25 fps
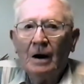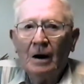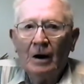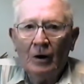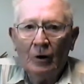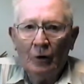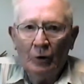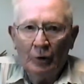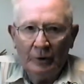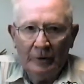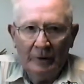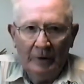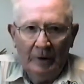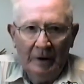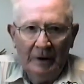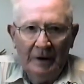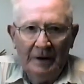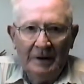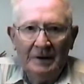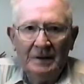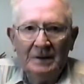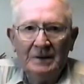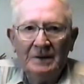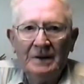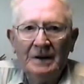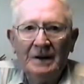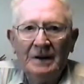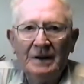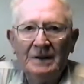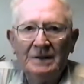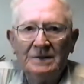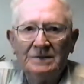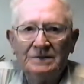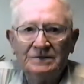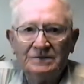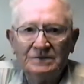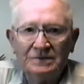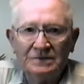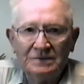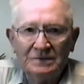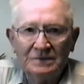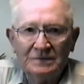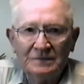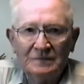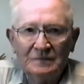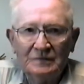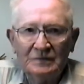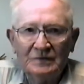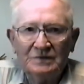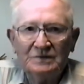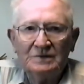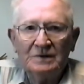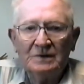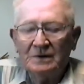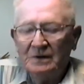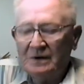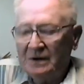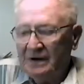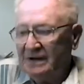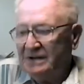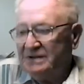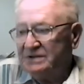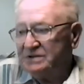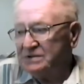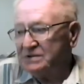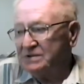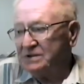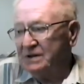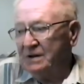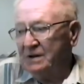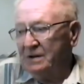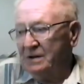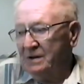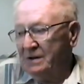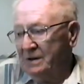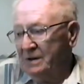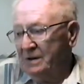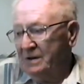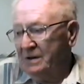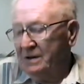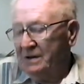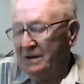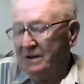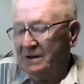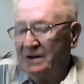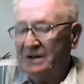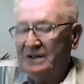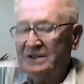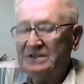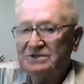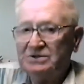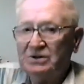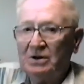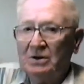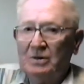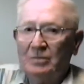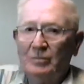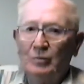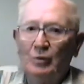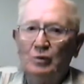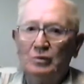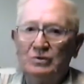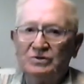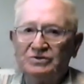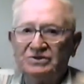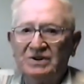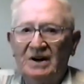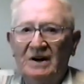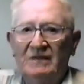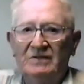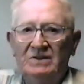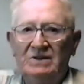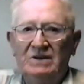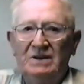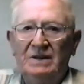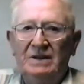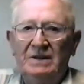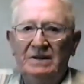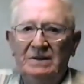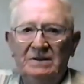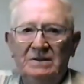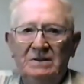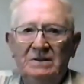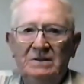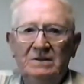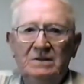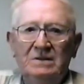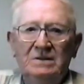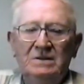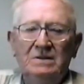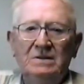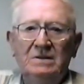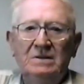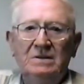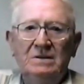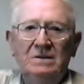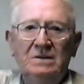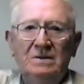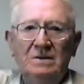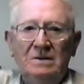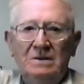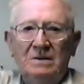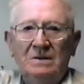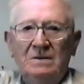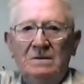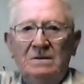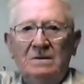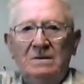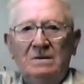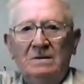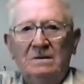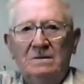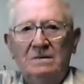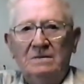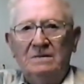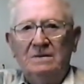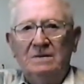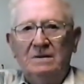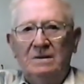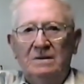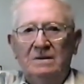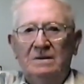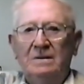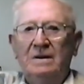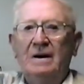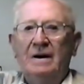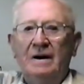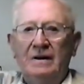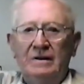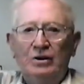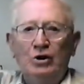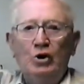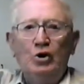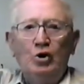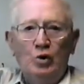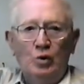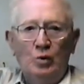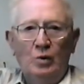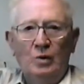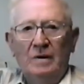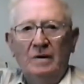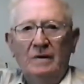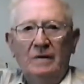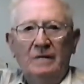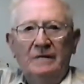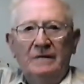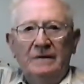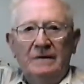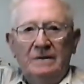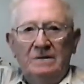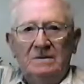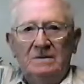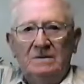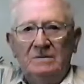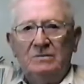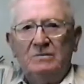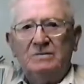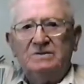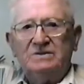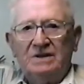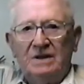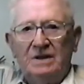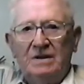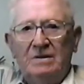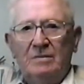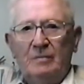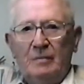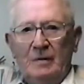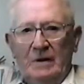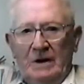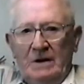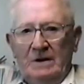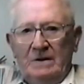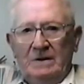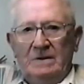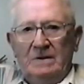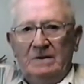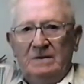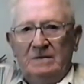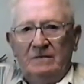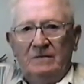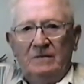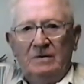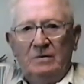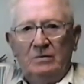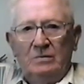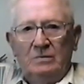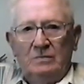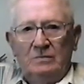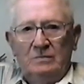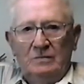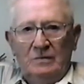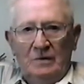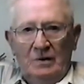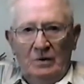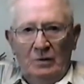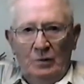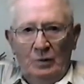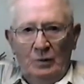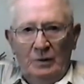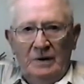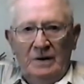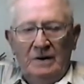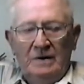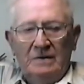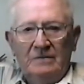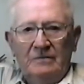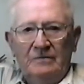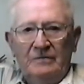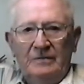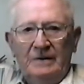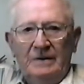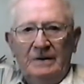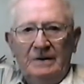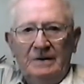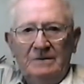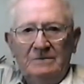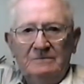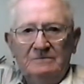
Locally, yes. So at least almost 70 that I knew that was in my own outfit.